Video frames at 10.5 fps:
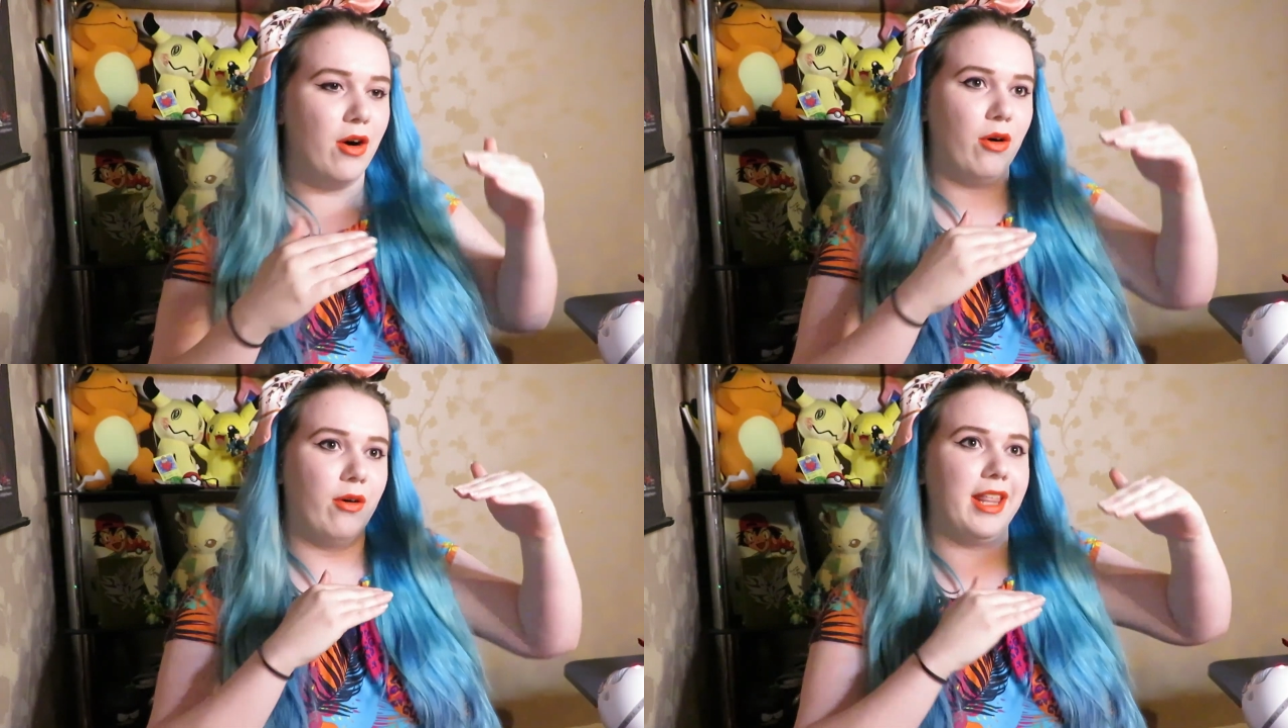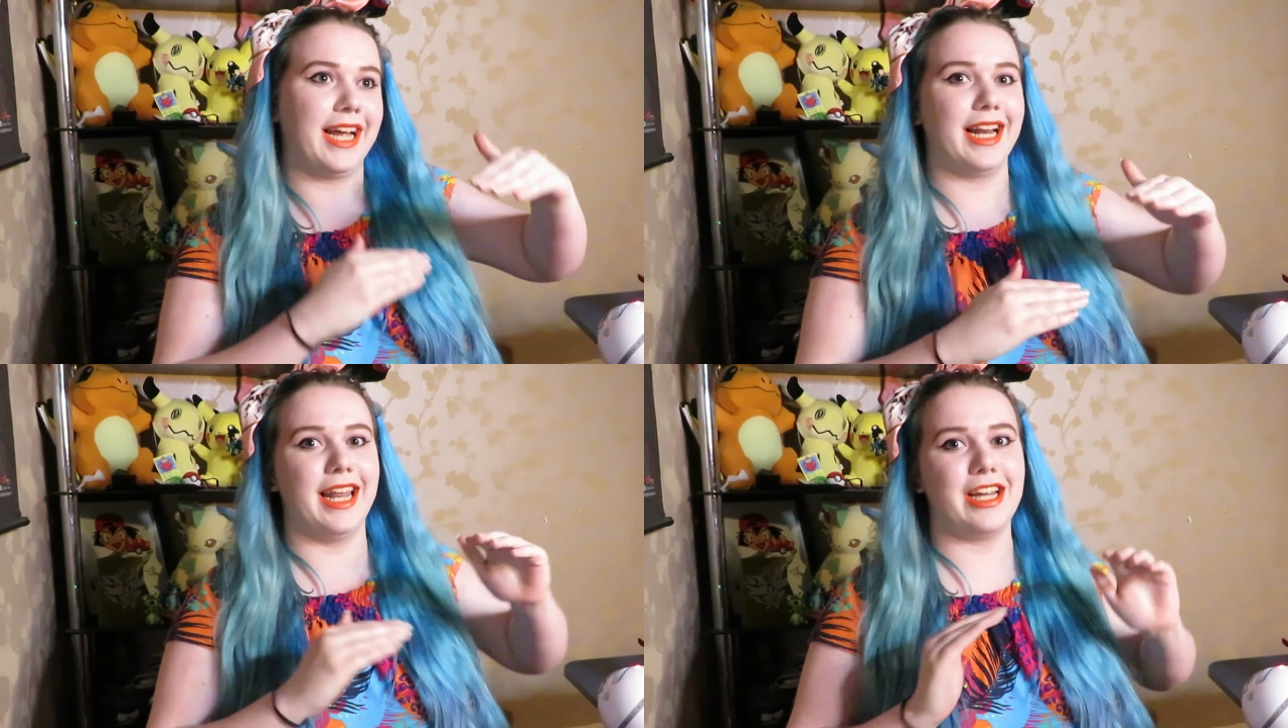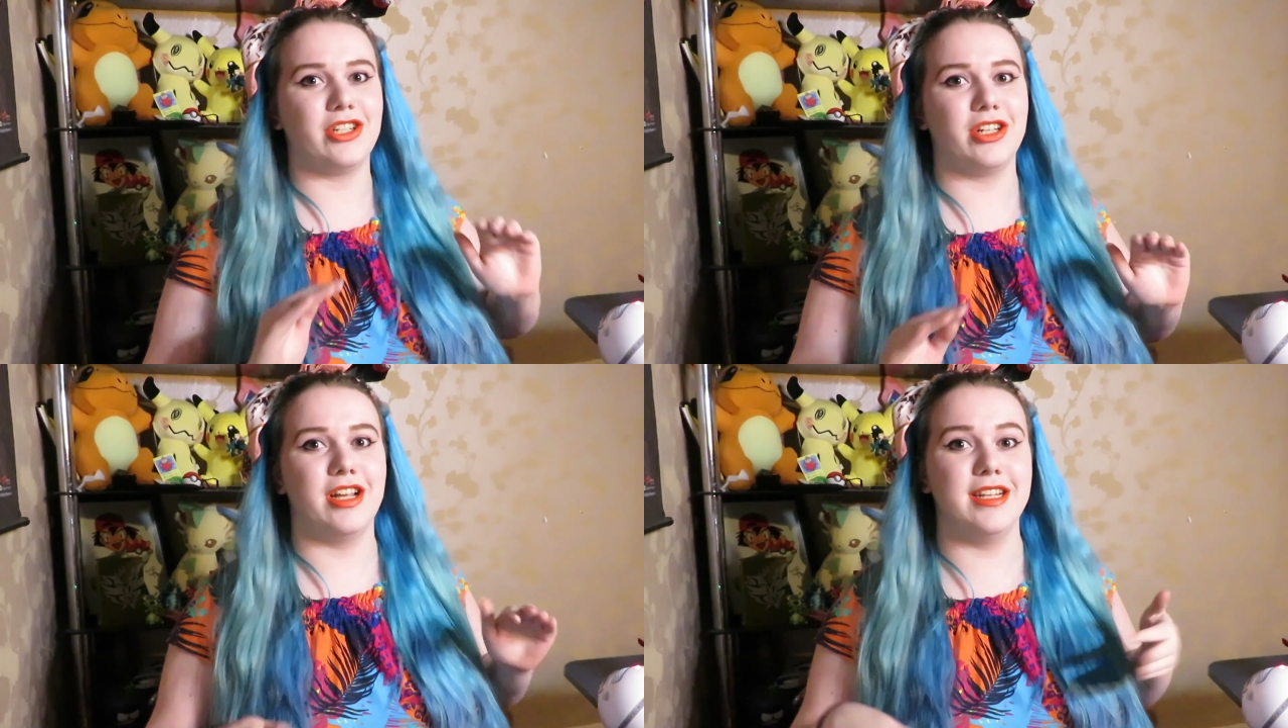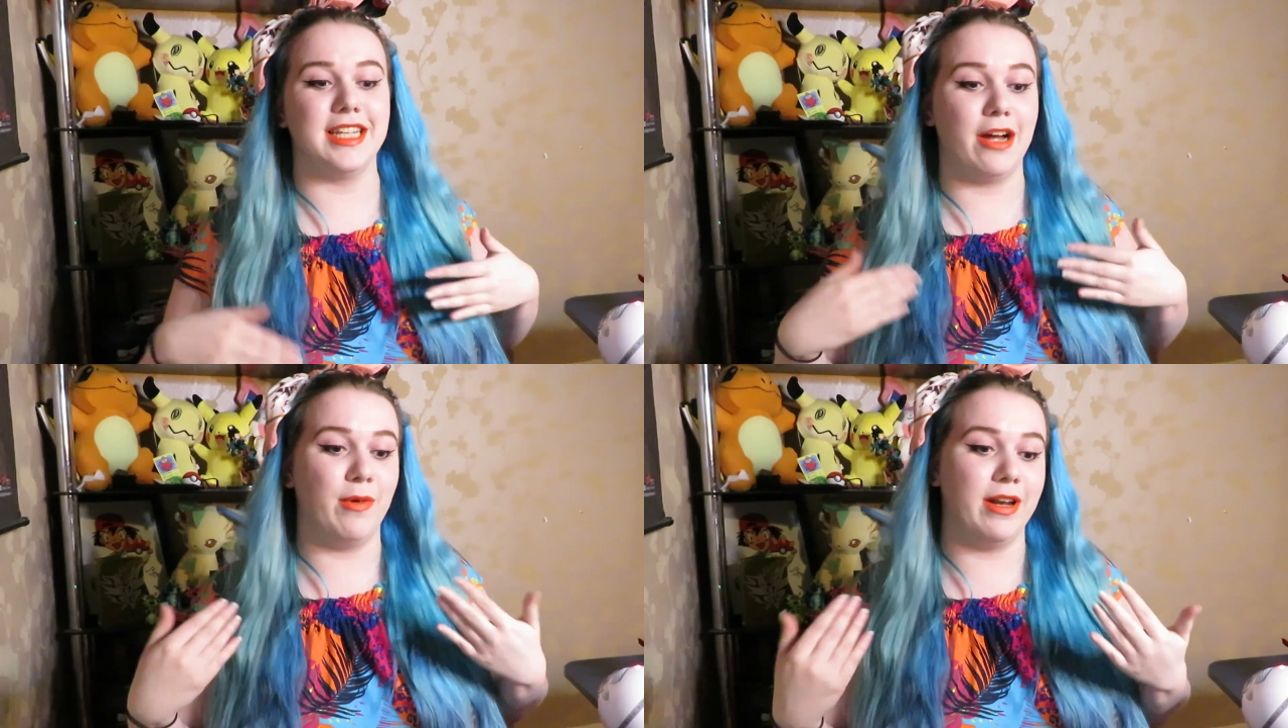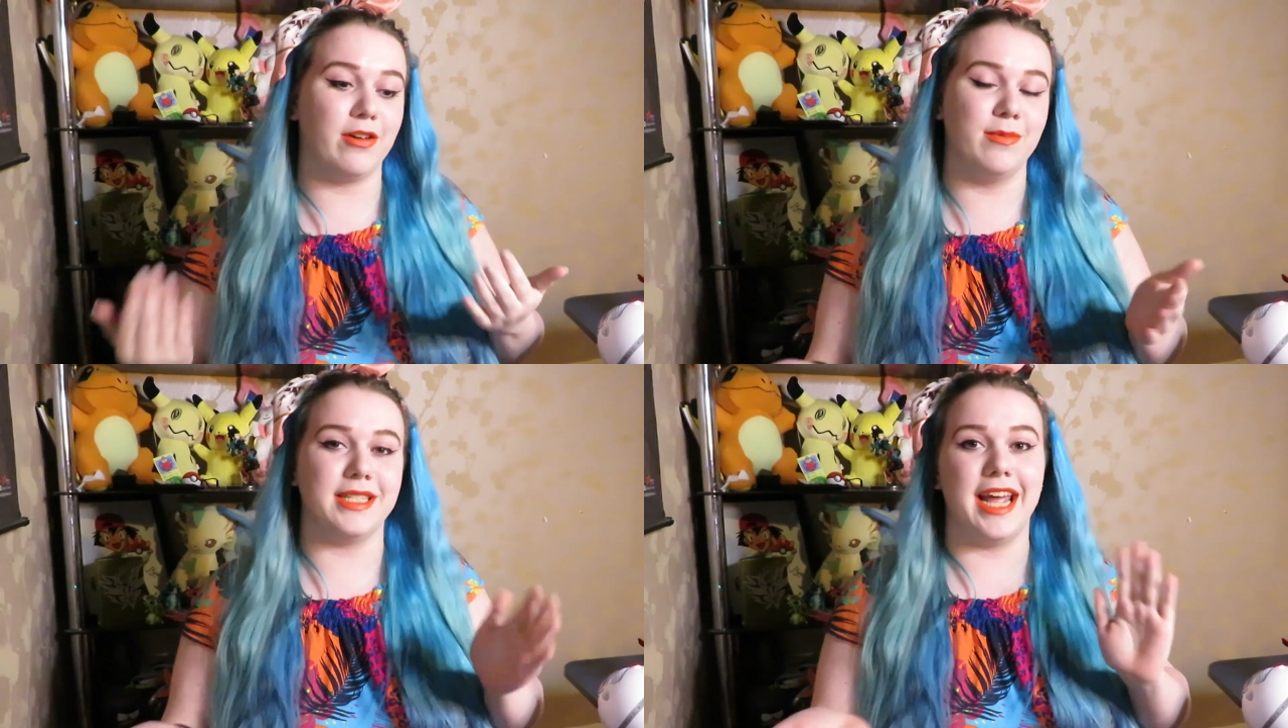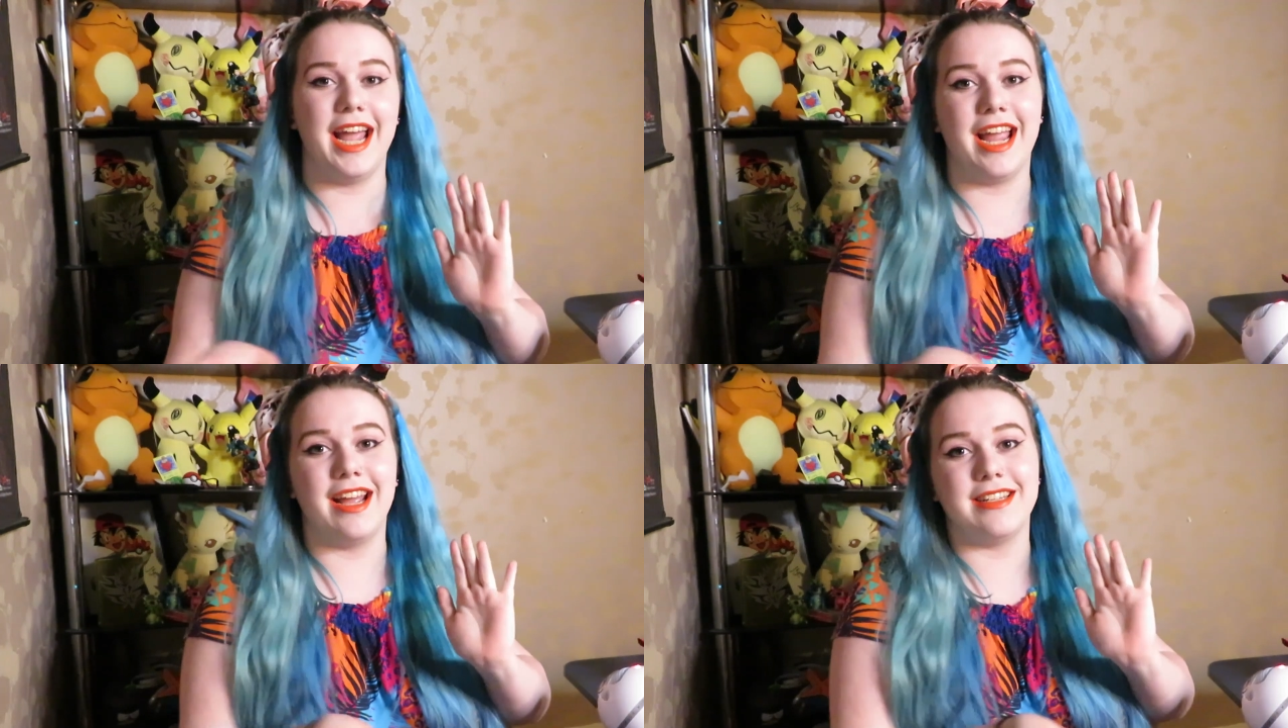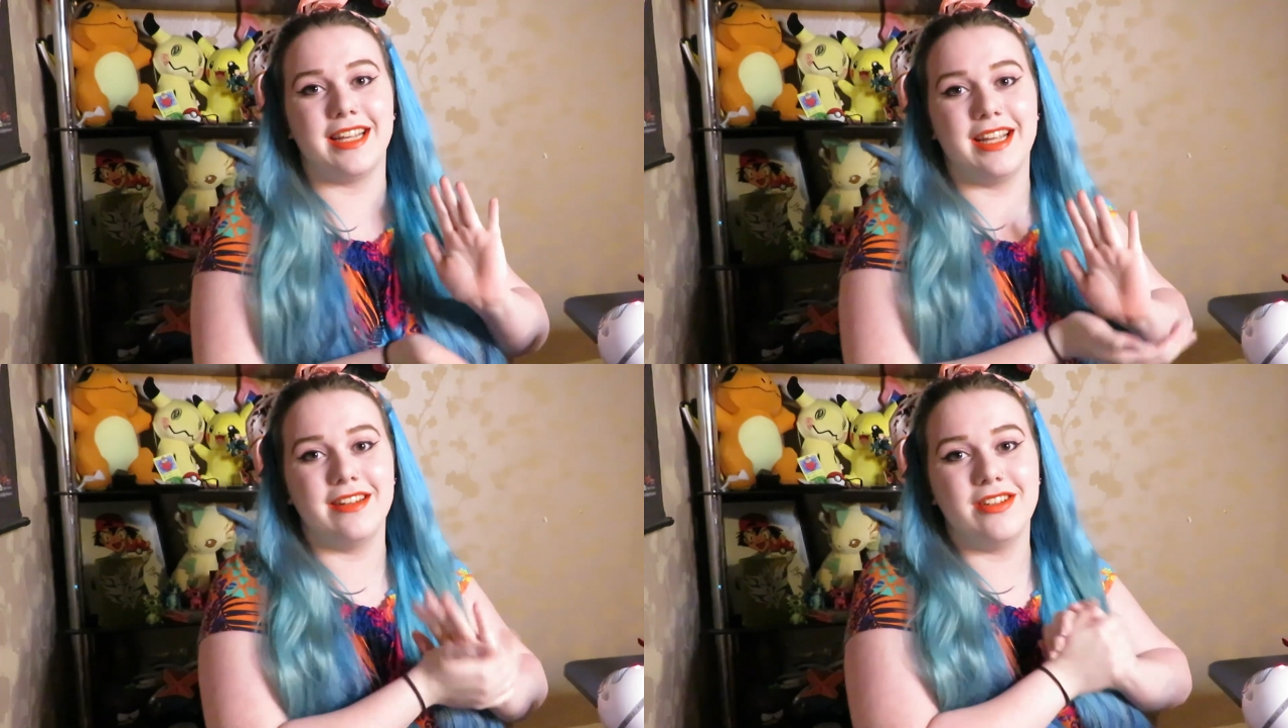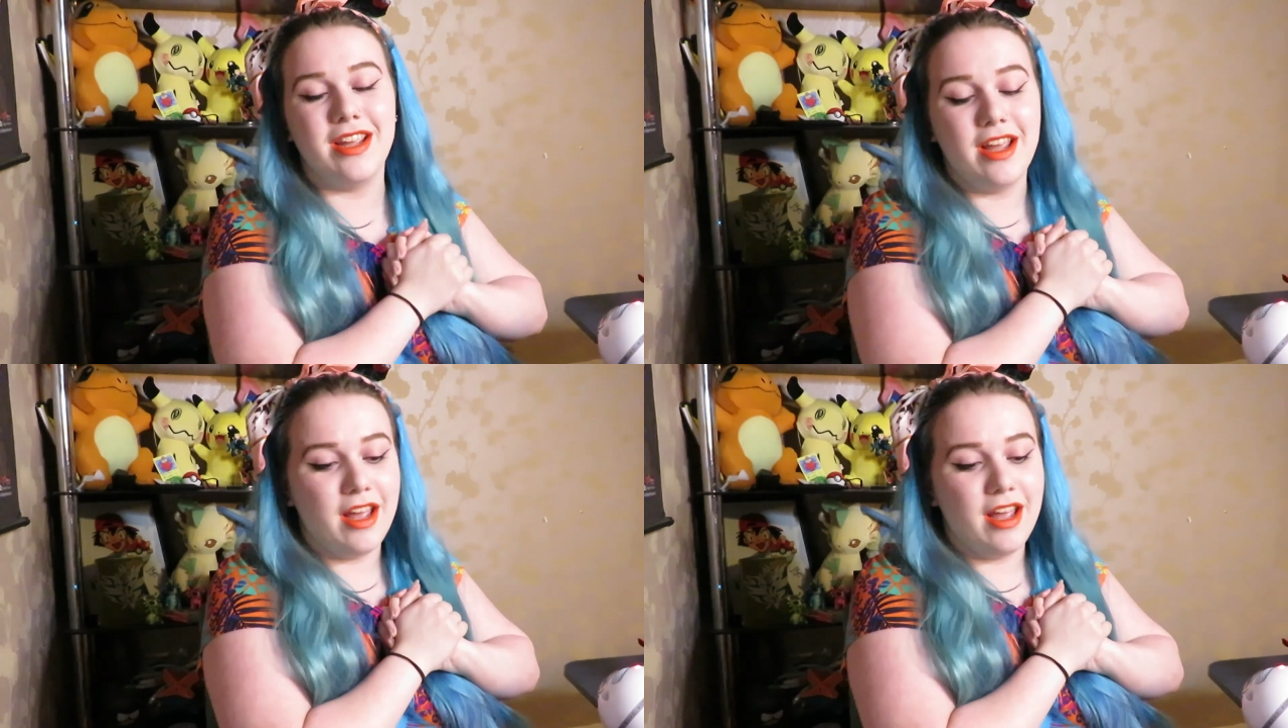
or their collections and when it comes to their hairs and